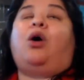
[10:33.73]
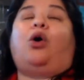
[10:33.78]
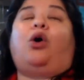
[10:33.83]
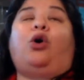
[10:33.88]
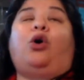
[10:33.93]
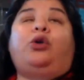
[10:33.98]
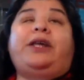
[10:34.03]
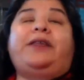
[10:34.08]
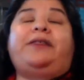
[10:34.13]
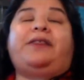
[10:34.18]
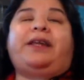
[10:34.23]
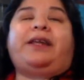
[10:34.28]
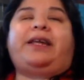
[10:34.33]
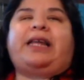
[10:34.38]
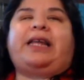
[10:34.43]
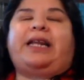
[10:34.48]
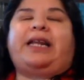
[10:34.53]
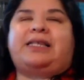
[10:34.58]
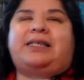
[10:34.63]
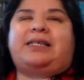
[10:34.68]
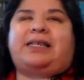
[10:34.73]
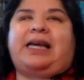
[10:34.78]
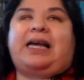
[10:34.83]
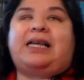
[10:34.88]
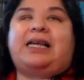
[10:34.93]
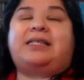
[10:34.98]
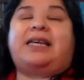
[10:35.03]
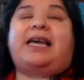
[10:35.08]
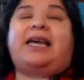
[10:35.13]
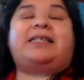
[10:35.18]
Only thing that it
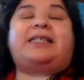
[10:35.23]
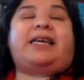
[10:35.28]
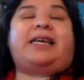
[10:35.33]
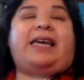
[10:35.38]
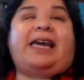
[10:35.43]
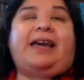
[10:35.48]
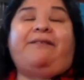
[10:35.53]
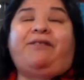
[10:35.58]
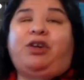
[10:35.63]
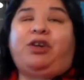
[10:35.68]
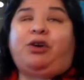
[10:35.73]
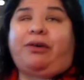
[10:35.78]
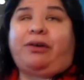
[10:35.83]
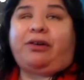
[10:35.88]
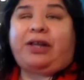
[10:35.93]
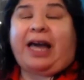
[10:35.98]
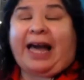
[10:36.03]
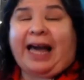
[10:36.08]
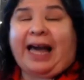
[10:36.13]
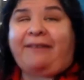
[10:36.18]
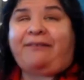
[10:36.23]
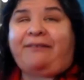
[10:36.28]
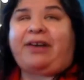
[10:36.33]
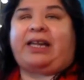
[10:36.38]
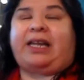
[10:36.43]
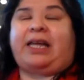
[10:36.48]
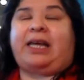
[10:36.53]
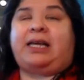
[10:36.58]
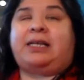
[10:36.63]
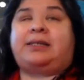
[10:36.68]
says is if you have
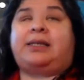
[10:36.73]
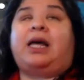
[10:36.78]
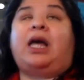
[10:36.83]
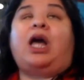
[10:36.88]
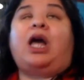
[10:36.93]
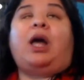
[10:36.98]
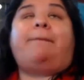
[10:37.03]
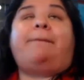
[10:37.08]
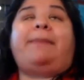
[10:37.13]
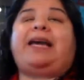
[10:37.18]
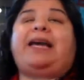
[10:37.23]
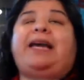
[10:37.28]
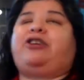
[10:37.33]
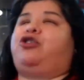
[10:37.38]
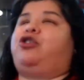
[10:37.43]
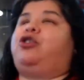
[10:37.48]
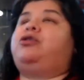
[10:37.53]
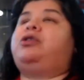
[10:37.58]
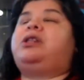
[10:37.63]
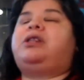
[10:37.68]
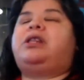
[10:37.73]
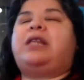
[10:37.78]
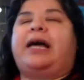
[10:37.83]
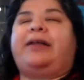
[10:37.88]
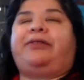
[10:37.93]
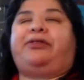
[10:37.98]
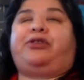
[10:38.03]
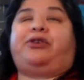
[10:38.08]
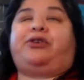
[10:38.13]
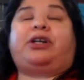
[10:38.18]
headings, make sure
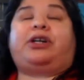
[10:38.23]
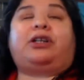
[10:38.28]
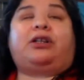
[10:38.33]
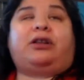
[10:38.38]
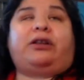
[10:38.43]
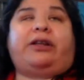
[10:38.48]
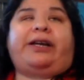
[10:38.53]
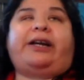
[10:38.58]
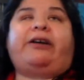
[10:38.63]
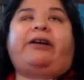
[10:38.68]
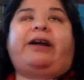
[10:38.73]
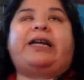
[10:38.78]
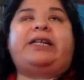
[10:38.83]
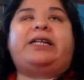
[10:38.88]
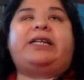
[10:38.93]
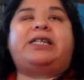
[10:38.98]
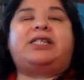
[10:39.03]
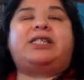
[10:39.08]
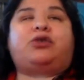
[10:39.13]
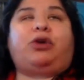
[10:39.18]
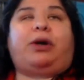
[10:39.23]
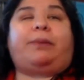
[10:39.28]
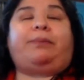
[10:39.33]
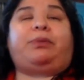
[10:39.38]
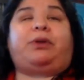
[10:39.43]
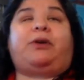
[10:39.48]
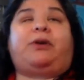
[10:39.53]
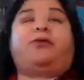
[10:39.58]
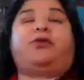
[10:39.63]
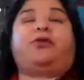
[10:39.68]
that they're clear and
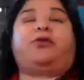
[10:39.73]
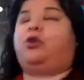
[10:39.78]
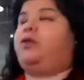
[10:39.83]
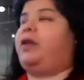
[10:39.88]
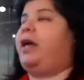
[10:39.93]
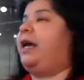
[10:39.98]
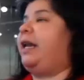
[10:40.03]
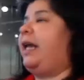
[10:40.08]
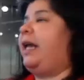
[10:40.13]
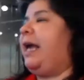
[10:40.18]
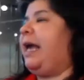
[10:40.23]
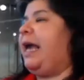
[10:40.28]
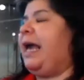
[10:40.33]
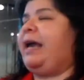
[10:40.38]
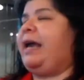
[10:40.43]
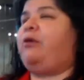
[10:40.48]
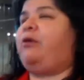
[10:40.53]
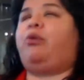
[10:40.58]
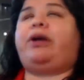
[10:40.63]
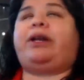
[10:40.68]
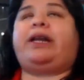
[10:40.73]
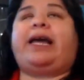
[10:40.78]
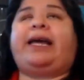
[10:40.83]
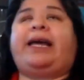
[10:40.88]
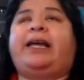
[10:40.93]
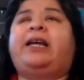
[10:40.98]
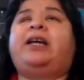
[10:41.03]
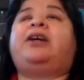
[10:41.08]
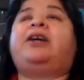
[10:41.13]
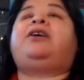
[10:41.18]
descriptive so that when
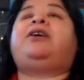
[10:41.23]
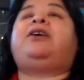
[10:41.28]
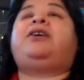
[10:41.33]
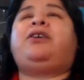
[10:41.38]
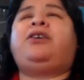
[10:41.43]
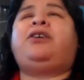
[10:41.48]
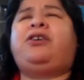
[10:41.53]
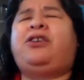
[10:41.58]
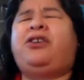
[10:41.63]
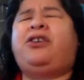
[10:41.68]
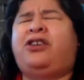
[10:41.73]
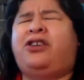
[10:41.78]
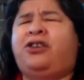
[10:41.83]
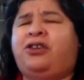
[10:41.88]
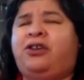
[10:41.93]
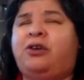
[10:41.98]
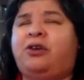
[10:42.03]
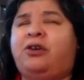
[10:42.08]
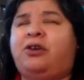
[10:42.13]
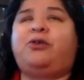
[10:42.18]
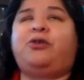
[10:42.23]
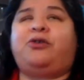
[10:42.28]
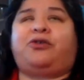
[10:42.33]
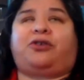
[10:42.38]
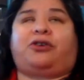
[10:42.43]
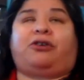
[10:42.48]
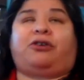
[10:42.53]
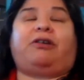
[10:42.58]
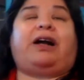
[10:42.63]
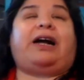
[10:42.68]
a
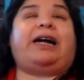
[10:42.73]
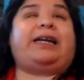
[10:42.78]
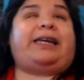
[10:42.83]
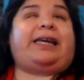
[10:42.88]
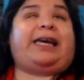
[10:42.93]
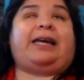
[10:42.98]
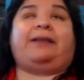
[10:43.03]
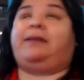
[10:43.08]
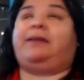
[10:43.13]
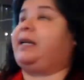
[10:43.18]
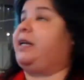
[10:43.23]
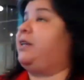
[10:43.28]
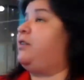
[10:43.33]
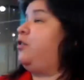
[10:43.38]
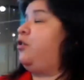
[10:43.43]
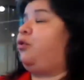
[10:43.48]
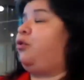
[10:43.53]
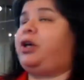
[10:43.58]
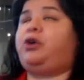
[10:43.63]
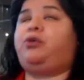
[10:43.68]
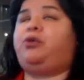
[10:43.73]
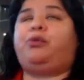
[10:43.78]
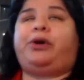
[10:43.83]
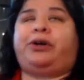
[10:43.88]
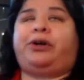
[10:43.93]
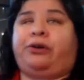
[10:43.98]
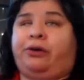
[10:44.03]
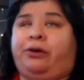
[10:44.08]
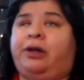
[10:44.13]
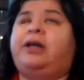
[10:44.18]
user, again, like a screen
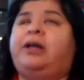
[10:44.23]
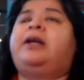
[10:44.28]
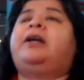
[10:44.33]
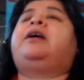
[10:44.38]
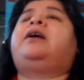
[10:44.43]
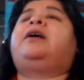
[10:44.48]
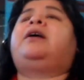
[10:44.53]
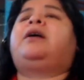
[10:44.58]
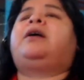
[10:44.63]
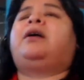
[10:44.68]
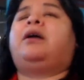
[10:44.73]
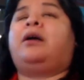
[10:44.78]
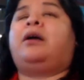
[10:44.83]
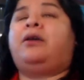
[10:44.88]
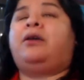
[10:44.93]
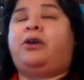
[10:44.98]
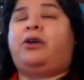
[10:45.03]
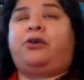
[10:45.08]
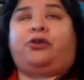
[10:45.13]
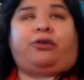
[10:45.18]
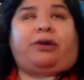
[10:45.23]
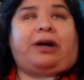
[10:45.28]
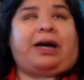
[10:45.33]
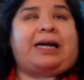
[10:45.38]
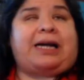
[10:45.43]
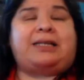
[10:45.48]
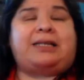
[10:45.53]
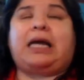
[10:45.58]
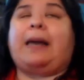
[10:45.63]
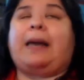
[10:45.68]
reader user,
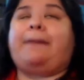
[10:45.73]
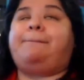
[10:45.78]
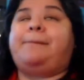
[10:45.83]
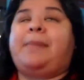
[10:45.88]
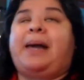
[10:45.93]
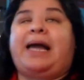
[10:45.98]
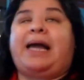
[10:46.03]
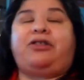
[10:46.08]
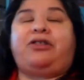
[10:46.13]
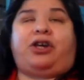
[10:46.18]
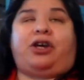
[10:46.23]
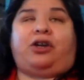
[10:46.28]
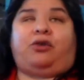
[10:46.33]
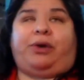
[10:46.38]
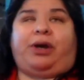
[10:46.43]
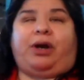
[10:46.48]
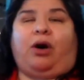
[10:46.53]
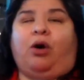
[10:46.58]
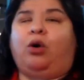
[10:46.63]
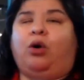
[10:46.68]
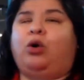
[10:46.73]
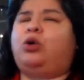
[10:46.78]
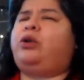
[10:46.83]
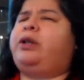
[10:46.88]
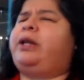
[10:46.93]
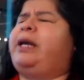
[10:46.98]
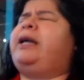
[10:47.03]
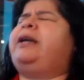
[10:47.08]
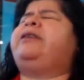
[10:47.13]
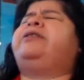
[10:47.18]
as I mentioned, we
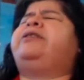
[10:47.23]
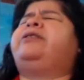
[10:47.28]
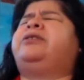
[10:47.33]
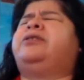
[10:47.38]
only